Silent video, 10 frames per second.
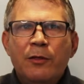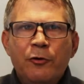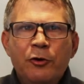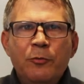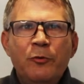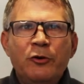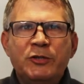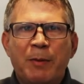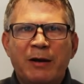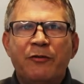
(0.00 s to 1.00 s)
There are numerous
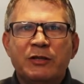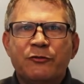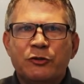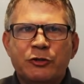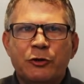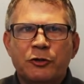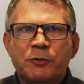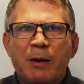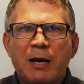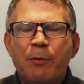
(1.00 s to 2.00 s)
benefits for search
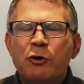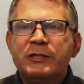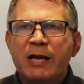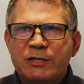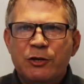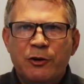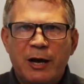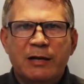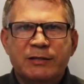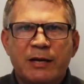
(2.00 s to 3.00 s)
by componentizing your
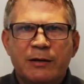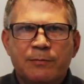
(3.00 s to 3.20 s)
content.